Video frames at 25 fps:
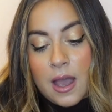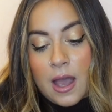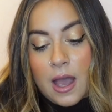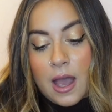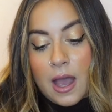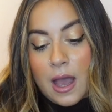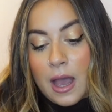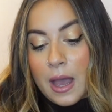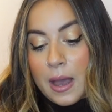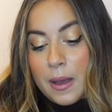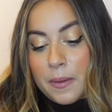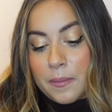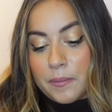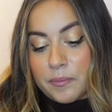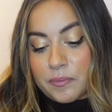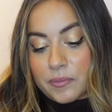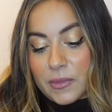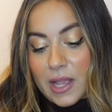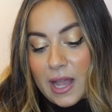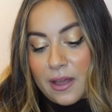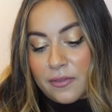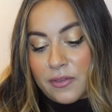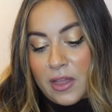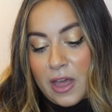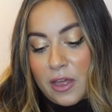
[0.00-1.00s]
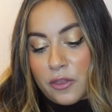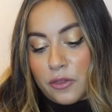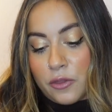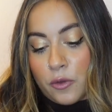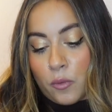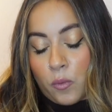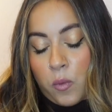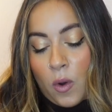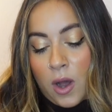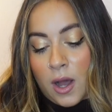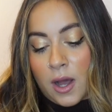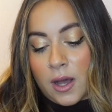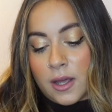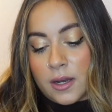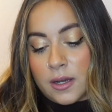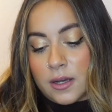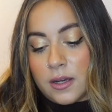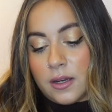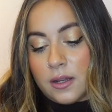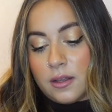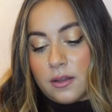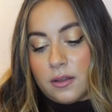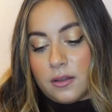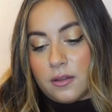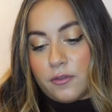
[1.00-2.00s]
And then the
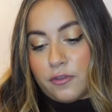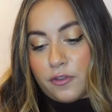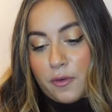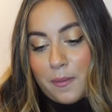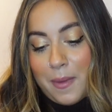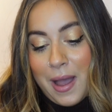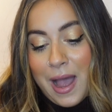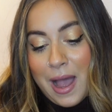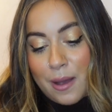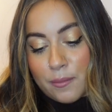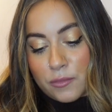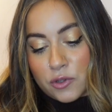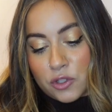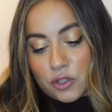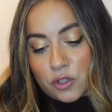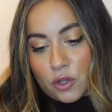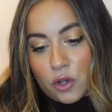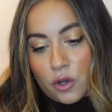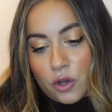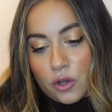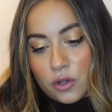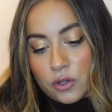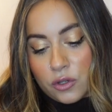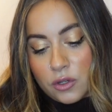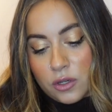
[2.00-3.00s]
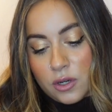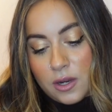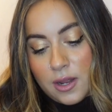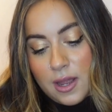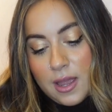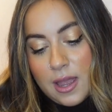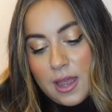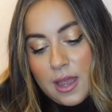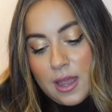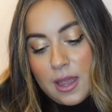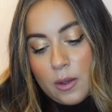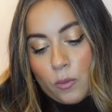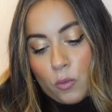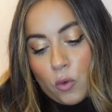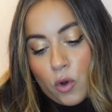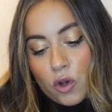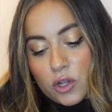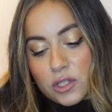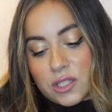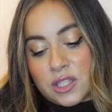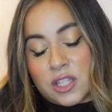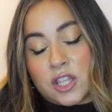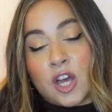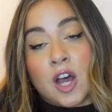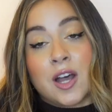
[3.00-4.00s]
one from Amazon
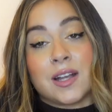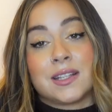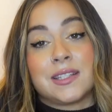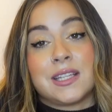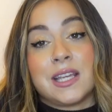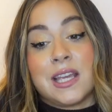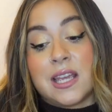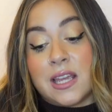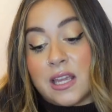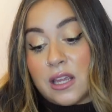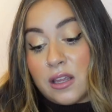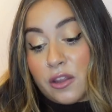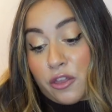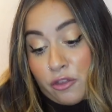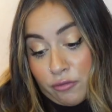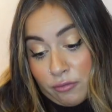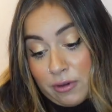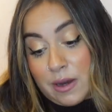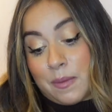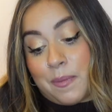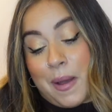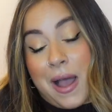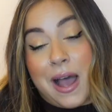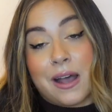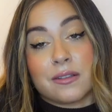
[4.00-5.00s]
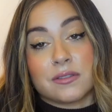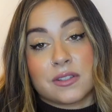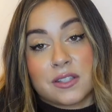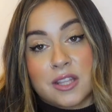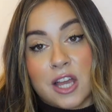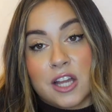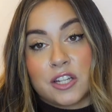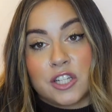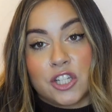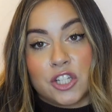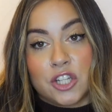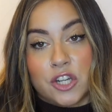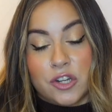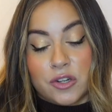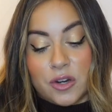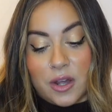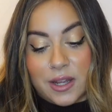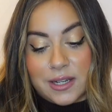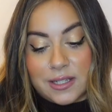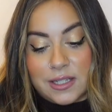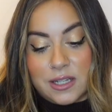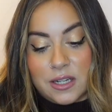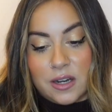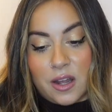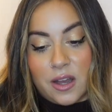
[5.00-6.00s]
was £33,
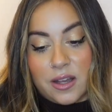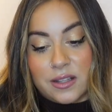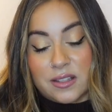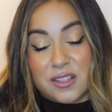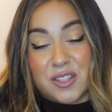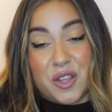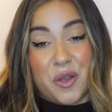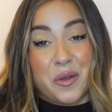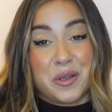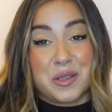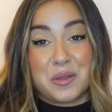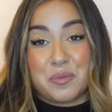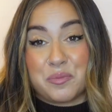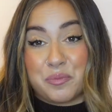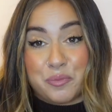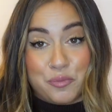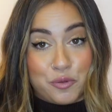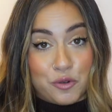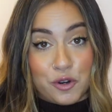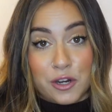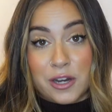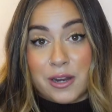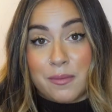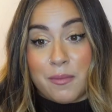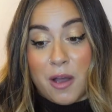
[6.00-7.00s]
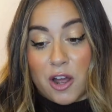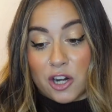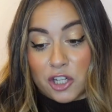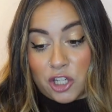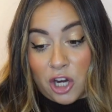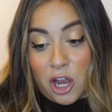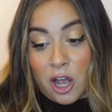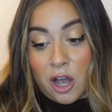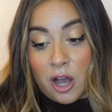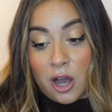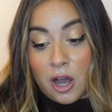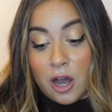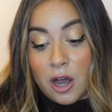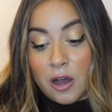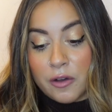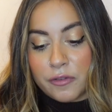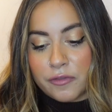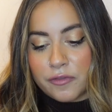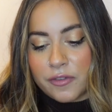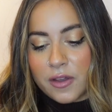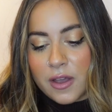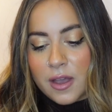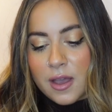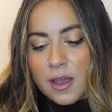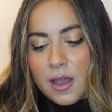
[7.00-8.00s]
£32.99. So it's pretty much
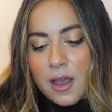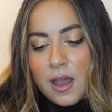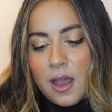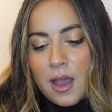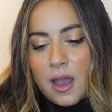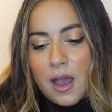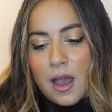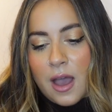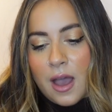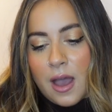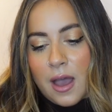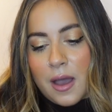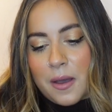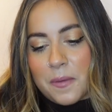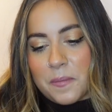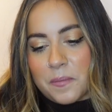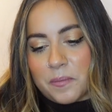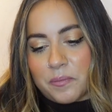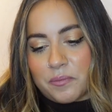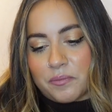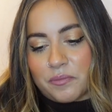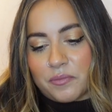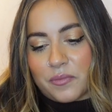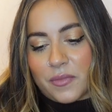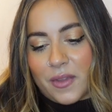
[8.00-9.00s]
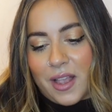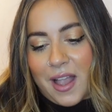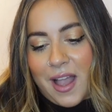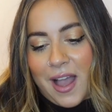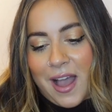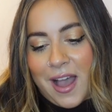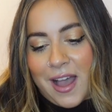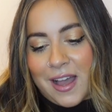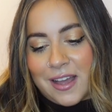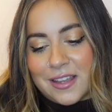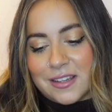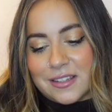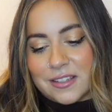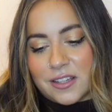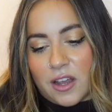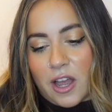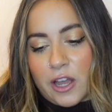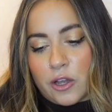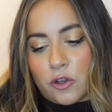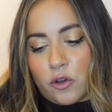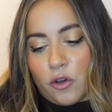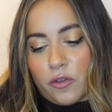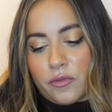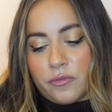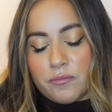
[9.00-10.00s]
half. And
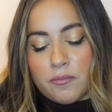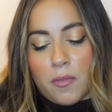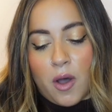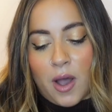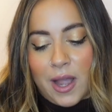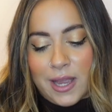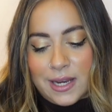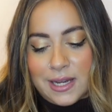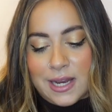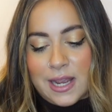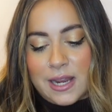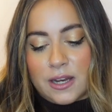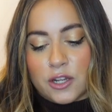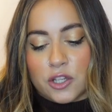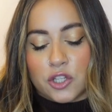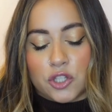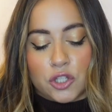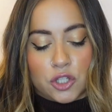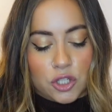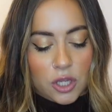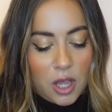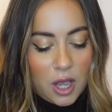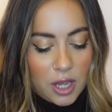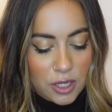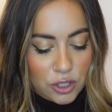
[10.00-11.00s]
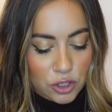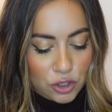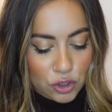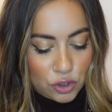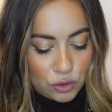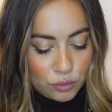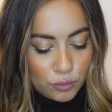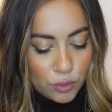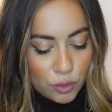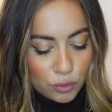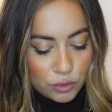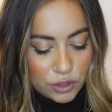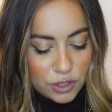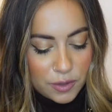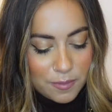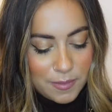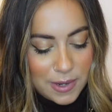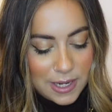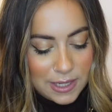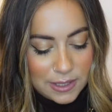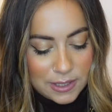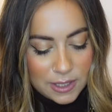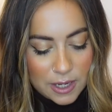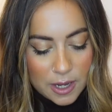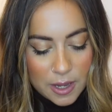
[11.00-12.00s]
I got mine in a size small to
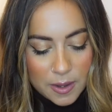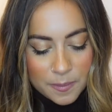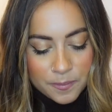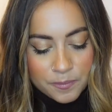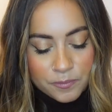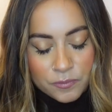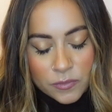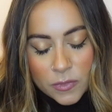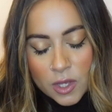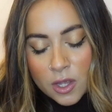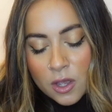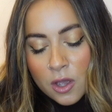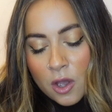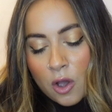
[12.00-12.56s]
medium.